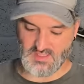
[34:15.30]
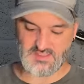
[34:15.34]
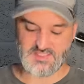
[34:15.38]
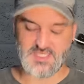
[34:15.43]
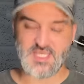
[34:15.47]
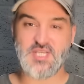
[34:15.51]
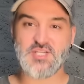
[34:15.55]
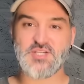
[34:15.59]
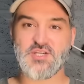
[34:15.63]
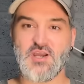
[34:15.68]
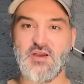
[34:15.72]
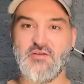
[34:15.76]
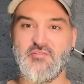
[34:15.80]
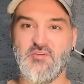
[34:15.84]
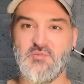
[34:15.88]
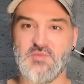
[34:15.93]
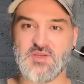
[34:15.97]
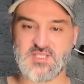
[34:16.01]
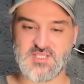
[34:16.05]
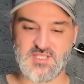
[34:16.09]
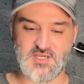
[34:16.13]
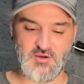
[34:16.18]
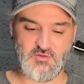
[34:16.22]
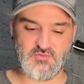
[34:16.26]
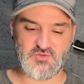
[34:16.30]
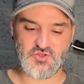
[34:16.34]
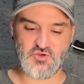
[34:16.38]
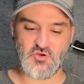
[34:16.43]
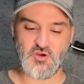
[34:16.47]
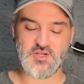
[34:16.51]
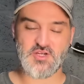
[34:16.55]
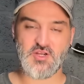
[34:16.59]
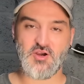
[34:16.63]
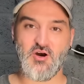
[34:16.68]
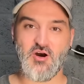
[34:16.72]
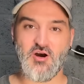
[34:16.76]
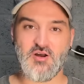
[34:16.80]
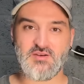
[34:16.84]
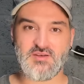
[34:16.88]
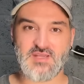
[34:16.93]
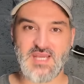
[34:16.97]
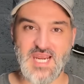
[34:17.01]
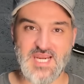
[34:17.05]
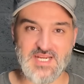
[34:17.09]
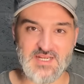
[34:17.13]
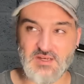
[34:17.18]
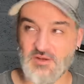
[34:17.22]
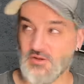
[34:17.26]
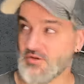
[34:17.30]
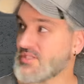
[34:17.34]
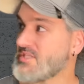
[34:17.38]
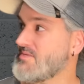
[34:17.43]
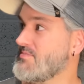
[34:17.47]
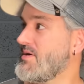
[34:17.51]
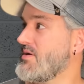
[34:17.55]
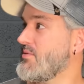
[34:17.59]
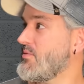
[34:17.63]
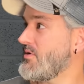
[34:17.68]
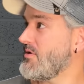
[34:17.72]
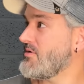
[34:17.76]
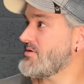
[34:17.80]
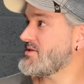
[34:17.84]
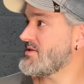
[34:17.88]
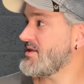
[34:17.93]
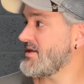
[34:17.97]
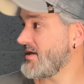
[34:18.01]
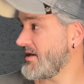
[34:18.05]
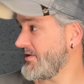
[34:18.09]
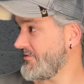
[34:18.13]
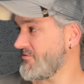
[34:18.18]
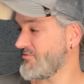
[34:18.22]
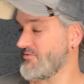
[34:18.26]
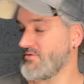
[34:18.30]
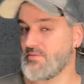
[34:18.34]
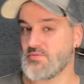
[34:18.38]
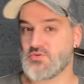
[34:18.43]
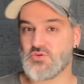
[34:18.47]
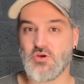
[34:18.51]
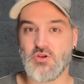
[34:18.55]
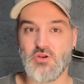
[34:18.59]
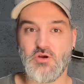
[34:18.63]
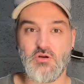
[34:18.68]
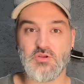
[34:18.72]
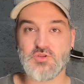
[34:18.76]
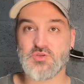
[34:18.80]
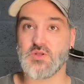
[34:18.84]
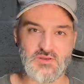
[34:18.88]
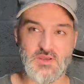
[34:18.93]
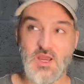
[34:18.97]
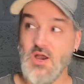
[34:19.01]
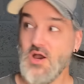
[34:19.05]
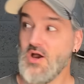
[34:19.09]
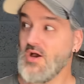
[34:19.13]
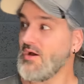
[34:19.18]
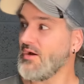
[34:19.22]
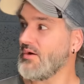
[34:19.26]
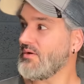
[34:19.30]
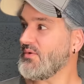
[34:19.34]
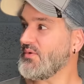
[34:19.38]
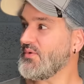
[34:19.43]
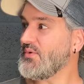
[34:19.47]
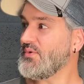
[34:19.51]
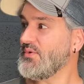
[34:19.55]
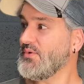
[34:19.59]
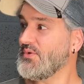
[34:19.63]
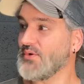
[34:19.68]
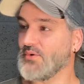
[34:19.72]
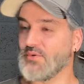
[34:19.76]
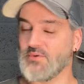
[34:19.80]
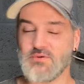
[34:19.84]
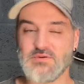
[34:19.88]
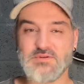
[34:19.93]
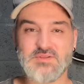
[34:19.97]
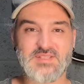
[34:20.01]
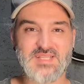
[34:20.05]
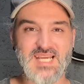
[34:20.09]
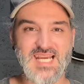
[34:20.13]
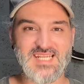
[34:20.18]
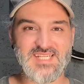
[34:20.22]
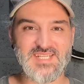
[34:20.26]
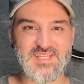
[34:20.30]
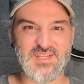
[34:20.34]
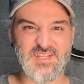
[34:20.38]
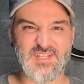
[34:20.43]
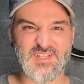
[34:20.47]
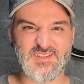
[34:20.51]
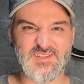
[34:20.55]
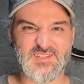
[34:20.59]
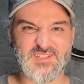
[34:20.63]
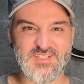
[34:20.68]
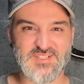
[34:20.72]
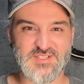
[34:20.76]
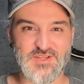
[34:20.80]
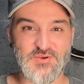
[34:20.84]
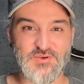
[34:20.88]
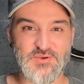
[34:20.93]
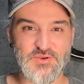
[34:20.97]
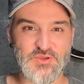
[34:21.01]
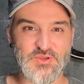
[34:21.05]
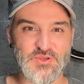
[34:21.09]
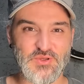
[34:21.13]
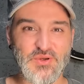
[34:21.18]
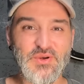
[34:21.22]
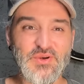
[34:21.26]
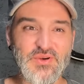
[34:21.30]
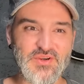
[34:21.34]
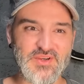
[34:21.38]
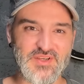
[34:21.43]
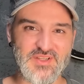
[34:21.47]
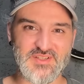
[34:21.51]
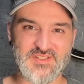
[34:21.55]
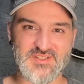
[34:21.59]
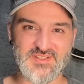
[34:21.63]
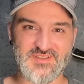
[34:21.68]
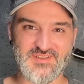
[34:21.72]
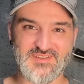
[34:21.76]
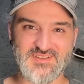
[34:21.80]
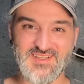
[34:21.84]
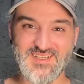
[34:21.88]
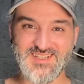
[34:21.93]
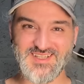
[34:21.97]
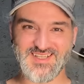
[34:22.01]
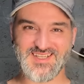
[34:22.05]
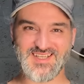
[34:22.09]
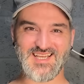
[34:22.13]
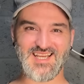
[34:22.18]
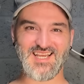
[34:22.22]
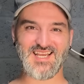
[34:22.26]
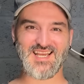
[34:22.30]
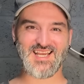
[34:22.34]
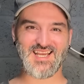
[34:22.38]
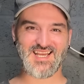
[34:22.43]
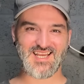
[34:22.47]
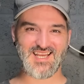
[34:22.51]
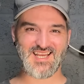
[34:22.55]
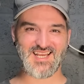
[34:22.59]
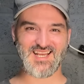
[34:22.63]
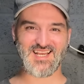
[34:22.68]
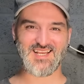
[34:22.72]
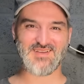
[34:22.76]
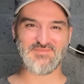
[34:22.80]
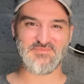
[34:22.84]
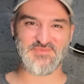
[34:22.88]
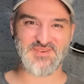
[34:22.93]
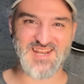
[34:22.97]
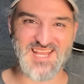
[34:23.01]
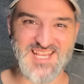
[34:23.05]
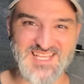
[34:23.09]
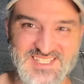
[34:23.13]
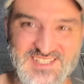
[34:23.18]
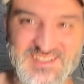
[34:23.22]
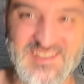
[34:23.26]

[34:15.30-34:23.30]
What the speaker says: T-shirt for myself, tried it on. Ada looked at me when I was in the living room trying it on. She went, oh, daddy, you look so good. Bless